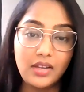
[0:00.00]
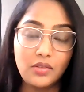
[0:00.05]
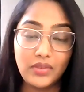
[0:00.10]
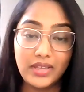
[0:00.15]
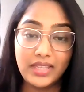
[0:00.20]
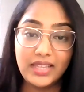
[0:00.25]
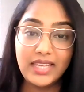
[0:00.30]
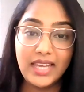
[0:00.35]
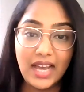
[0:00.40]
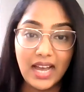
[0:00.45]

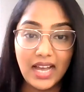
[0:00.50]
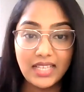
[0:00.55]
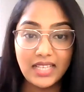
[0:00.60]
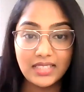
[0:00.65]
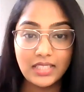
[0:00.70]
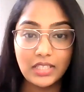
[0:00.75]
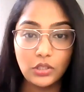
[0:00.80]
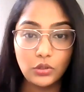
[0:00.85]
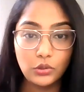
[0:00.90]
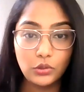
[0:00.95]
When they
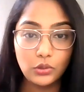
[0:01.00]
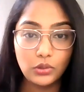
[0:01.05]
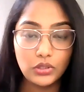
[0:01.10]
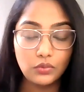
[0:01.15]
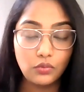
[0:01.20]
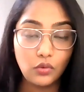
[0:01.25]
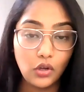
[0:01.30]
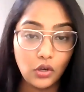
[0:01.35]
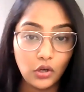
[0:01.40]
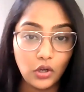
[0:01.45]
ask you those
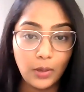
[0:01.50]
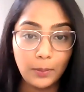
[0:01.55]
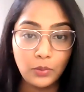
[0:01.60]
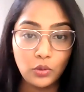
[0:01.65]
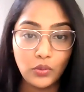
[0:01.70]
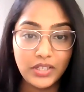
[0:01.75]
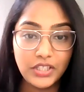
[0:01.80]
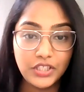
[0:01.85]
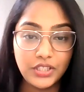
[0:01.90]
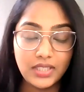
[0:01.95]
follow-up
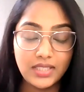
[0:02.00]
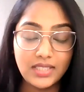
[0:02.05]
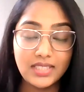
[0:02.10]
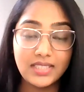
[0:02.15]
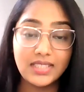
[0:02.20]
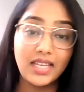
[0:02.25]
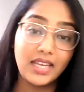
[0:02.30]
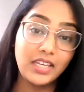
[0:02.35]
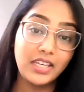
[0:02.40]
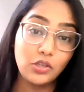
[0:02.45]
questions,
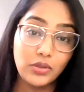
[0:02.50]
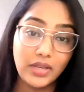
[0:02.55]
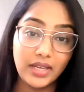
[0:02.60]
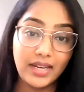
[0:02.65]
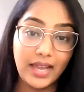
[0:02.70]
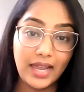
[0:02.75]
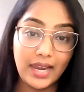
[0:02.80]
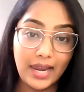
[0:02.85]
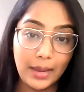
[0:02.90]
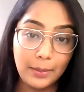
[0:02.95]
then you
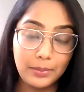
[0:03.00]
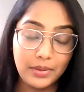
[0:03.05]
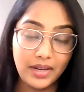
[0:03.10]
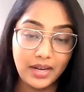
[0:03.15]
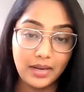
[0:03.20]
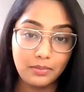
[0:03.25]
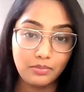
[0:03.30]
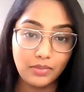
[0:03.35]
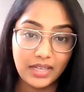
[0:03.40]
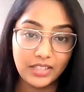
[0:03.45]
can
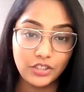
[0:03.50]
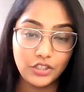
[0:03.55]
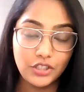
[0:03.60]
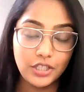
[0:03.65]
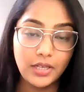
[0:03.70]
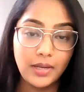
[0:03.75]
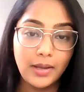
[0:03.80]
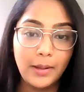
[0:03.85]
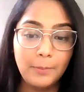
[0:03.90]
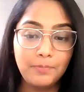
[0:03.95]
elaborate much.